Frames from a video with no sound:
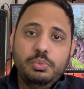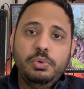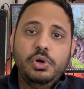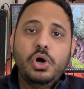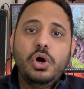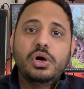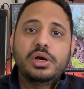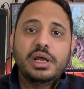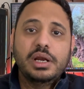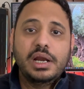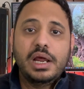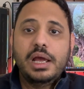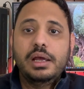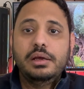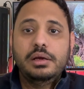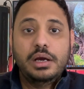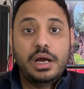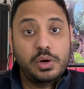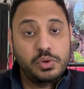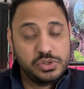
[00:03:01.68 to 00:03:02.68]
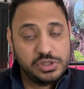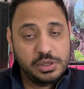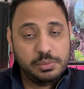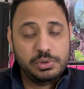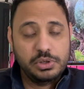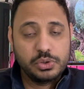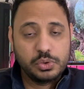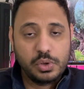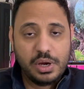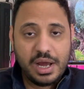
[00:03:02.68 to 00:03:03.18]
block and I, I was
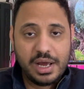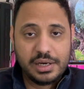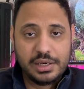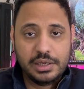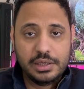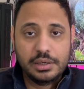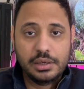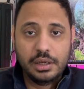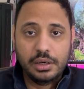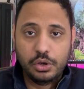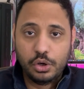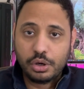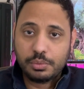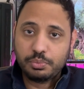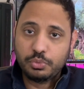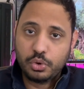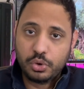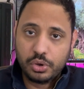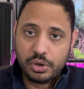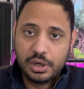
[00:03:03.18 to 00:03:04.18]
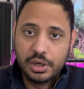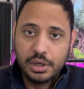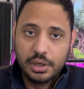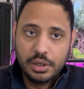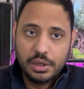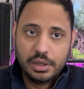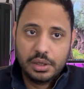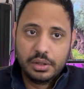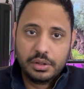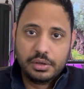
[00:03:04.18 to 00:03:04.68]
able to add in a lot more
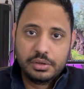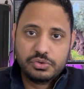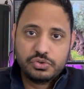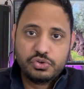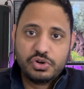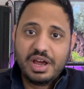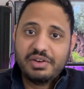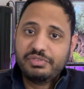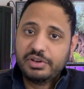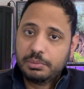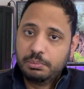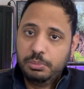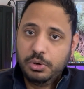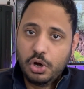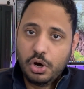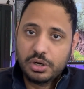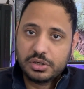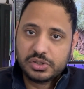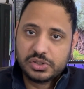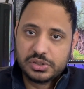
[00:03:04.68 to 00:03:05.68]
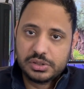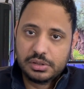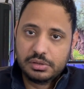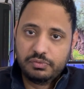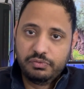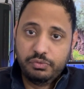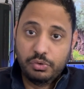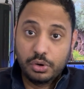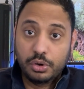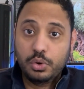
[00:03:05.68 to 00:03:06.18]
traffic blocks
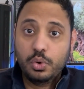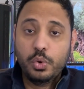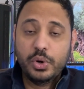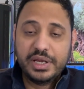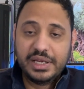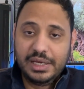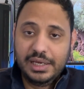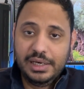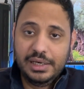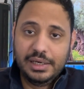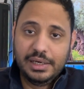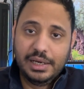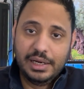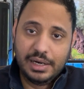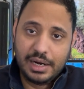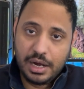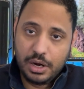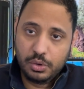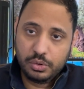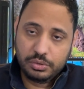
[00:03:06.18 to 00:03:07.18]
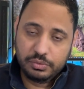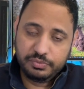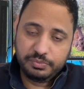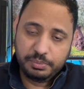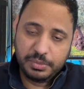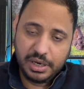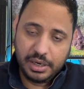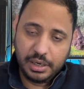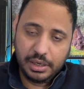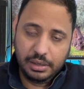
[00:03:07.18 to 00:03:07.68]
for going in and out of
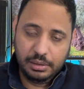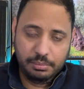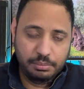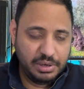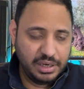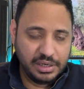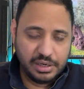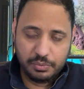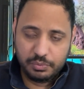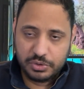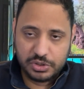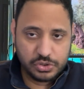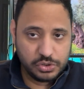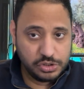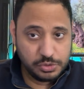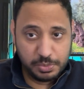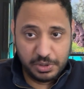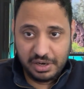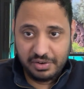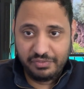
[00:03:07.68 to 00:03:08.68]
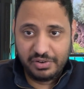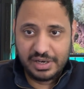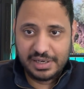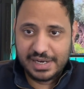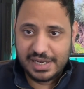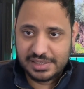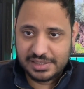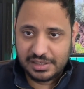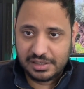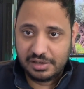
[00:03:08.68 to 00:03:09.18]
my my network so it's been a
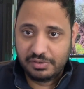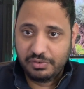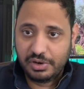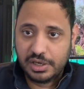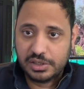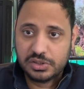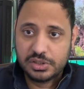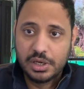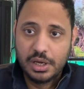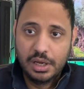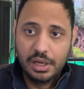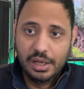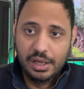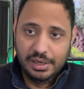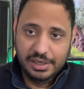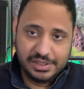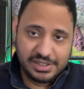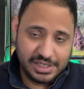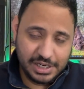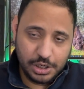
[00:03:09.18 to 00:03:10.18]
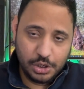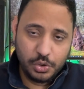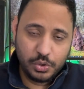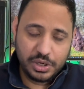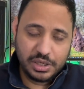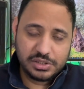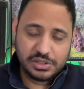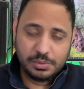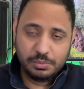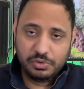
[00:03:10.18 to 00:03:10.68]
fantastic device let's take a look
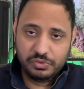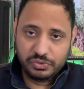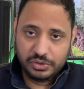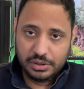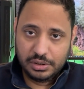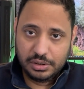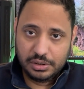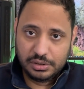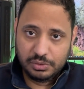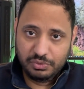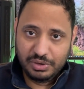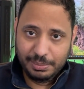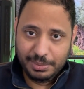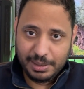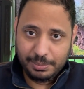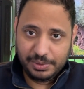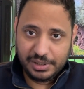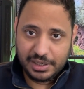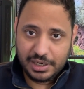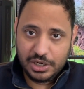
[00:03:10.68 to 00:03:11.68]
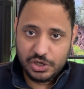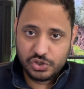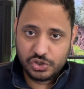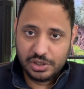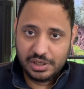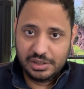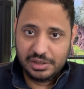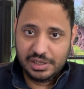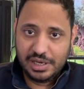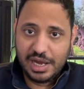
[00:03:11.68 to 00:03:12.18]
at some of the the web
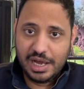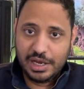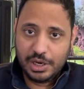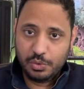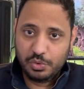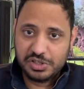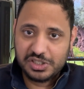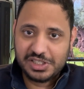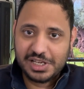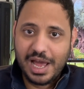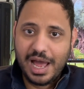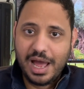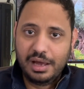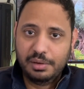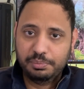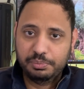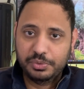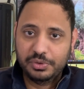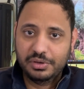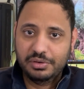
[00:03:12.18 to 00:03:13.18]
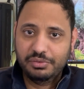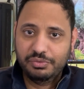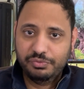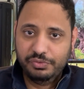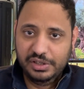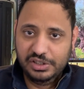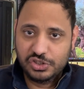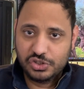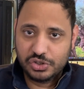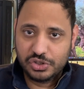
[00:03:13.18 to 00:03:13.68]
application and the ios app
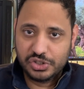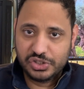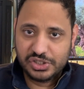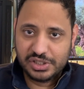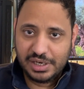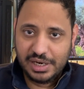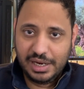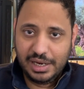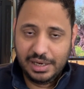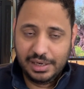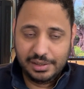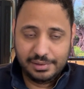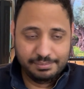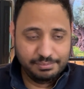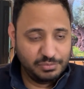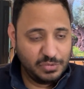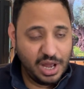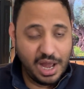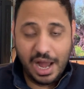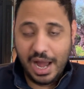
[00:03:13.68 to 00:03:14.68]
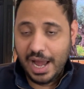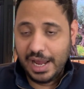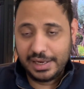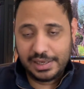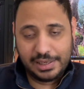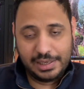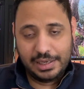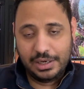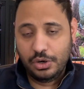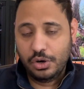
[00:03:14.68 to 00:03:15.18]
features and i
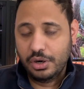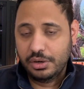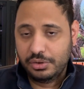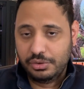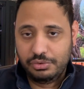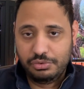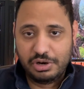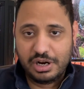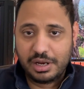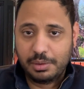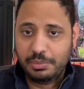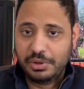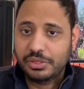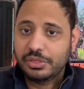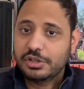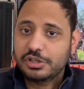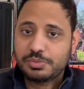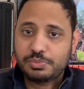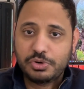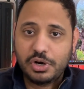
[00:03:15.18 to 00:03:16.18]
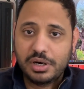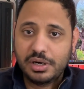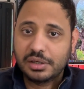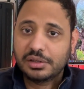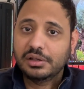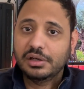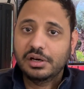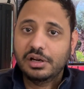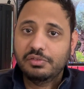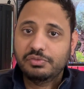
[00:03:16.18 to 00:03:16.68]
cannot recommend this product
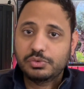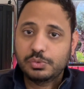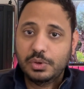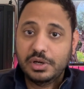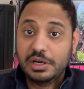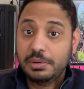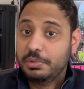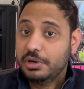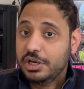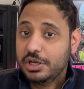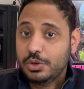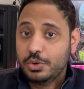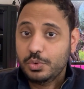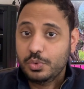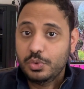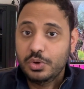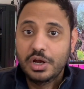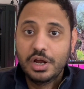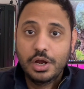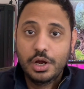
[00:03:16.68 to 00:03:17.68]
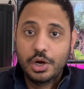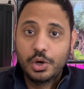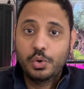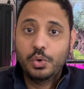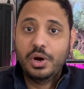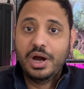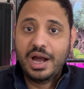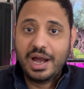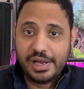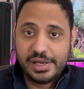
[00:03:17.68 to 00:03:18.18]
enough to anybody who who
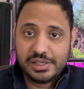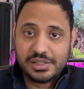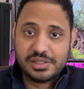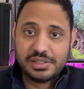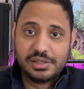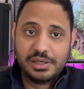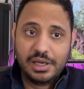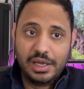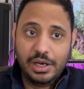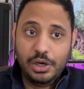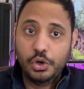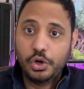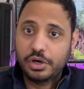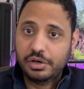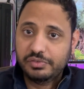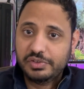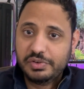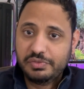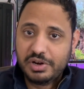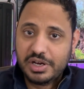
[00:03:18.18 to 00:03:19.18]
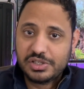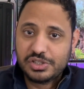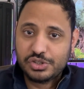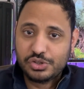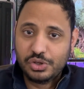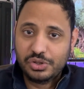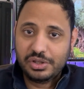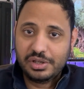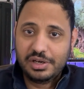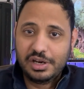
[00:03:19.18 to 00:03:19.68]
has a lot of devices
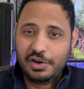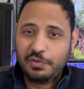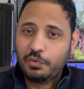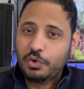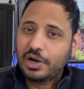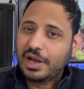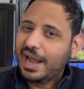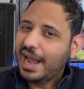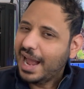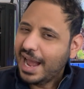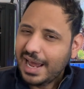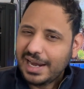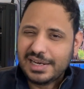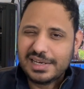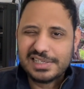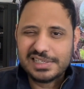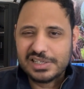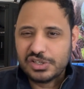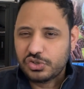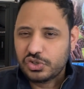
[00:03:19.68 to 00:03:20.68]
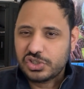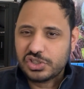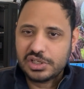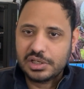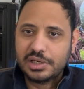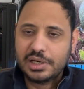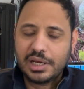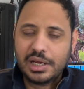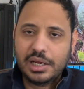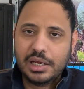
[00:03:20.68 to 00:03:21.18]
on the network and is
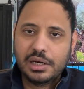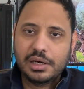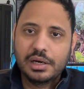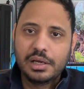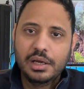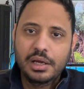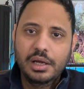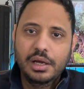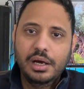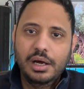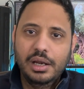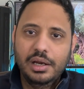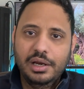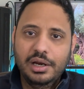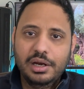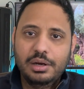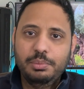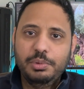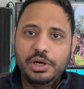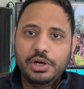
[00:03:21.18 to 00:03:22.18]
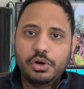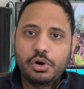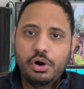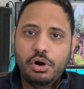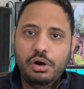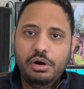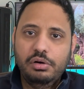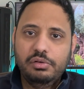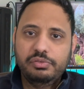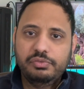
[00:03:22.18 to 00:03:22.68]
interested in a little bit
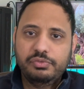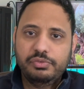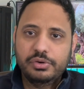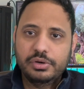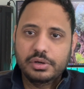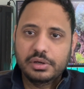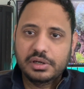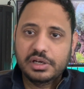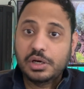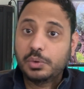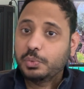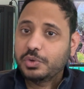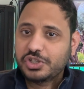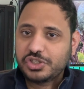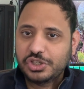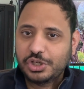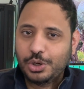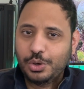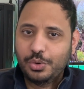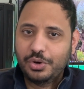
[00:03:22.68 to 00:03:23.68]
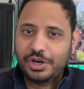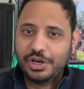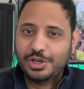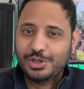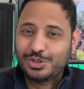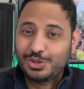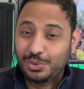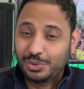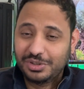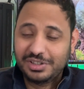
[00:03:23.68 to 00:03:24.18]
of uh, network security.
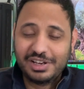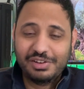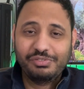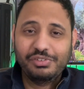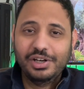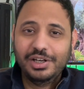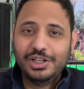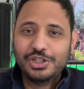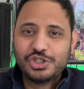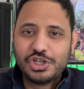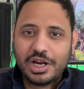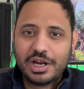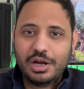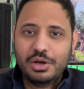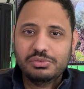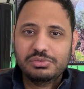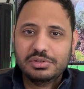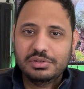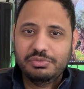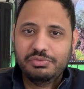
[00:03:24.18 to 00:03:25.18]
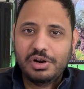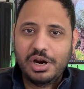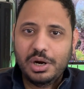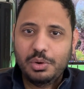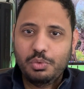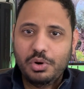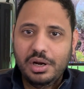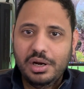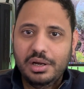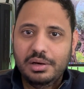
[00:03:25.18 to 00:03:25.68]
So definitely check out the
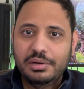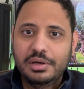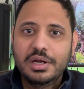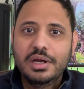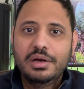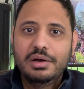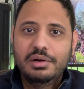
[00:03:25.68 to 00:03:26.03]
Firewalla